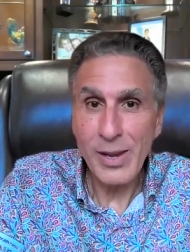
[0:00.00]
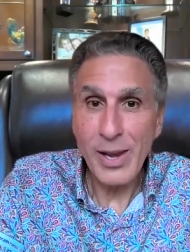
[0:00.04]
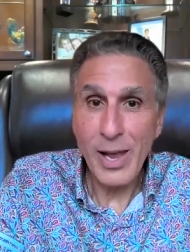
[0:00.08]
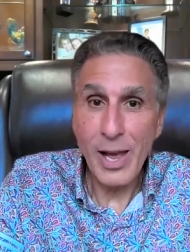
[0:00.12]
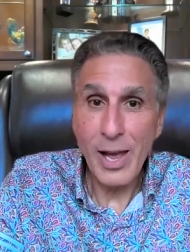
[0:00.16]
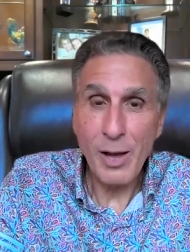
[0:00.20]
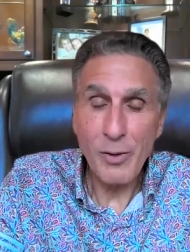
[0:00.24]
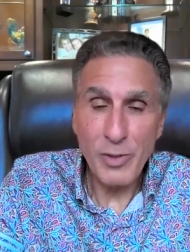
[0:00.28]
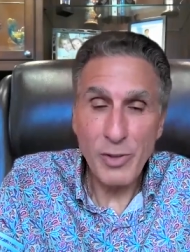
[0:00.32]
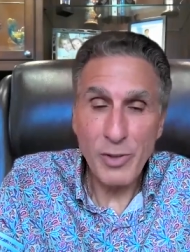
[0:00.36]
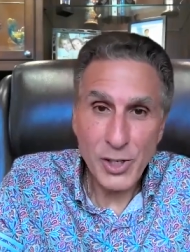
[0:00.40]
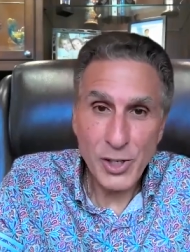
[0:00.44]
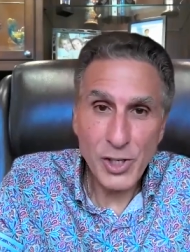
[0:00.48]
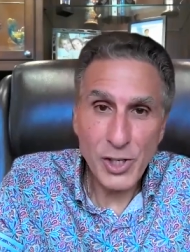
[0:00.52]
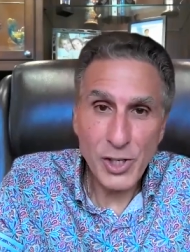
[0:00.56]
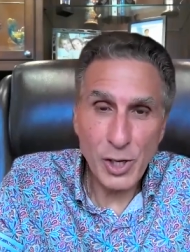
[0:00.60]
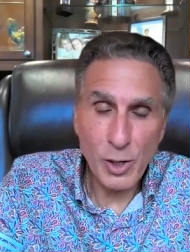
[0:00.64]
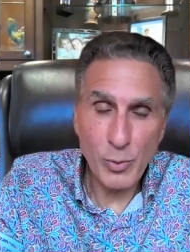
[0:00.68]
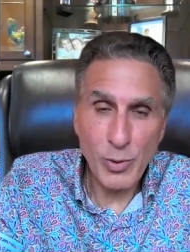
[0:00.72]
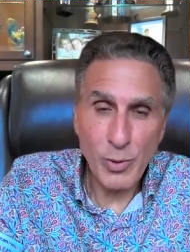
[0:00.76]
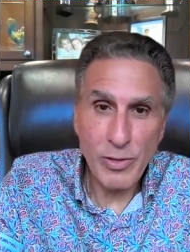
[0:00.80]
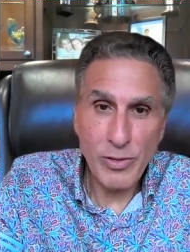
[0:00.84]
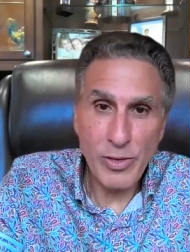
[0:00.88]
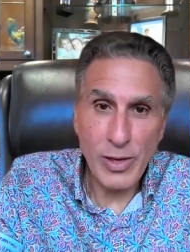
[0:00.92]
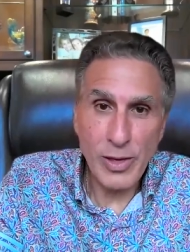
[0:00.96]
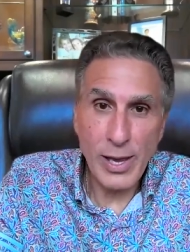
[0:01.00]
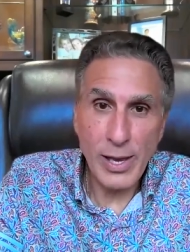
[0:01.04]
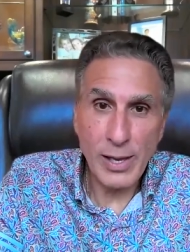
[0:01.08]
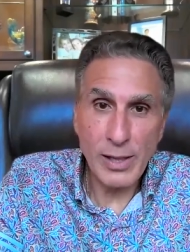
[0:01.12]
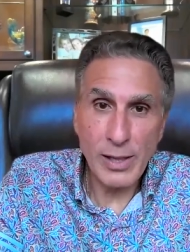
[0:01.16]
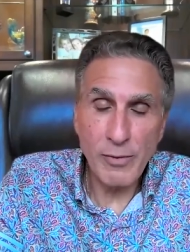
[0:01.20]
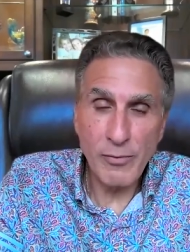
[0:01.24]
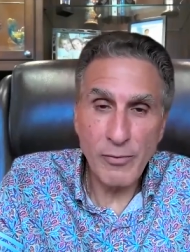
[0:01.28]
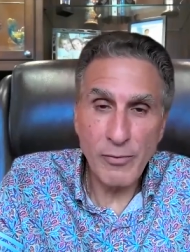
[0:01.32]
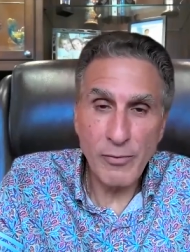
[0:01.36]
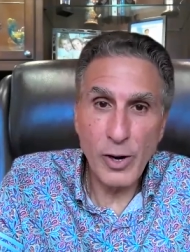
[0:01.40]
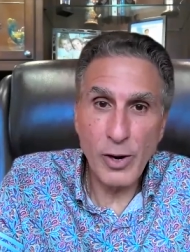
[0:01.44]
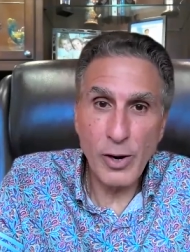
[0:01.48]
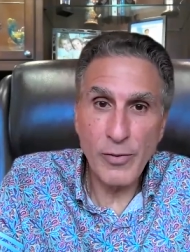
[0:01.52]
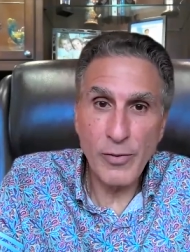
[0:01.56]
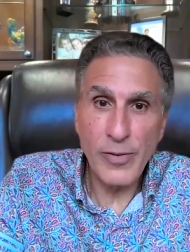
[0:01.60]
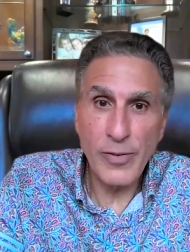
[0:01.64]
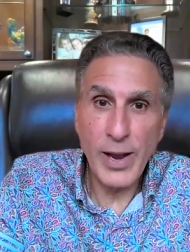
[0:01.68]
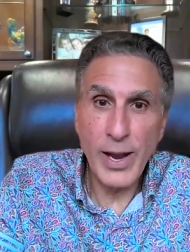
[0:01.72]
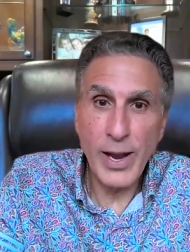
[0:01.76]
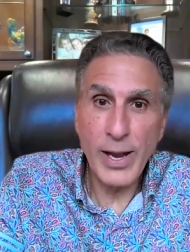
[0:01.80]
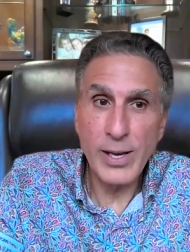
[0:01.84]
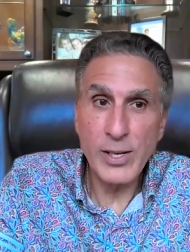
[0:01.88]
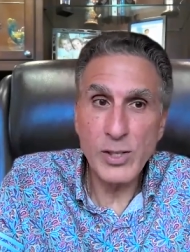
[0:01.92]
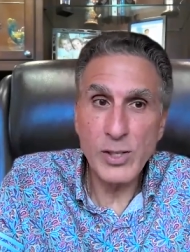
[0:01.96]
Now, this year, we think the fear
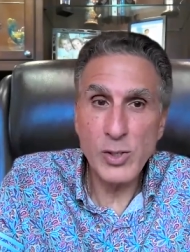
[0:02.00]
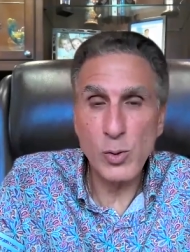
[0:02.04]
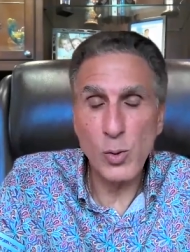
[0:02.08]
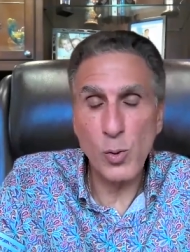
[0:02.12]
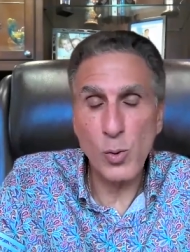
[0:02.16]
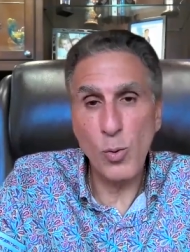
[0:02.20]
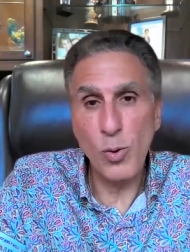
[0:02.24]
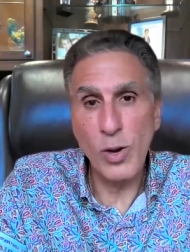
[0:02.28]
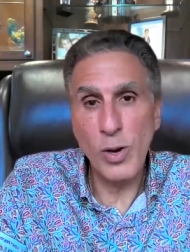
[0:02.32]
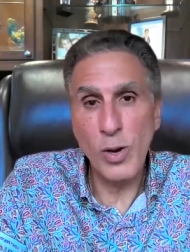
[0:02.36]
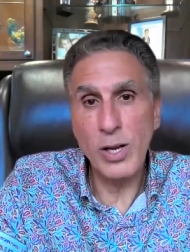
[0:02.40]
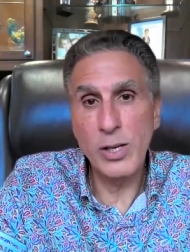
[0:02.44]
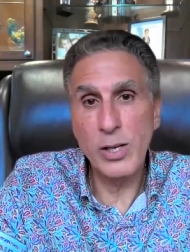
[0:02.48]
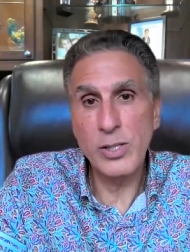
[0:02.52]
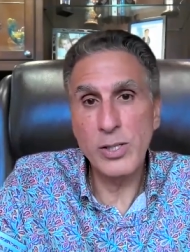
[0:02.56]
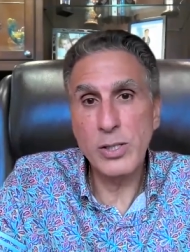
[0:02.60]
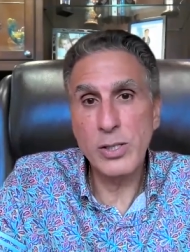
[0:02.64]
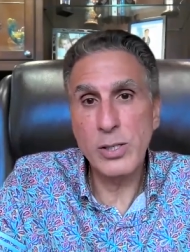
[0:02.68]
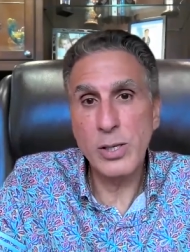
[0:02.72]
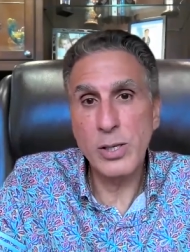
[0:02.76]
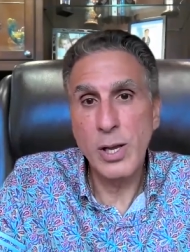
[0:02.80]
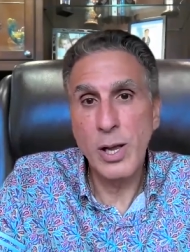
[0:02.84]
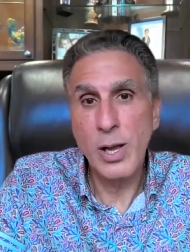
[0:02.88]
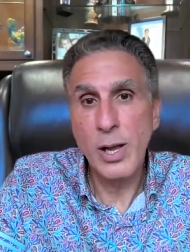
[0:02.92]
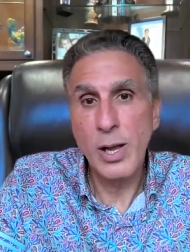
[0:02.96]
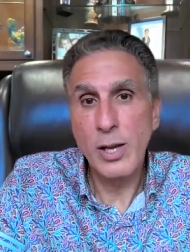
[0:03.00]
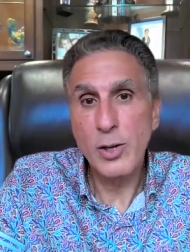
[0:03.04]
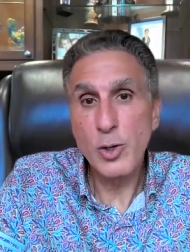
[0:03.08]
phase was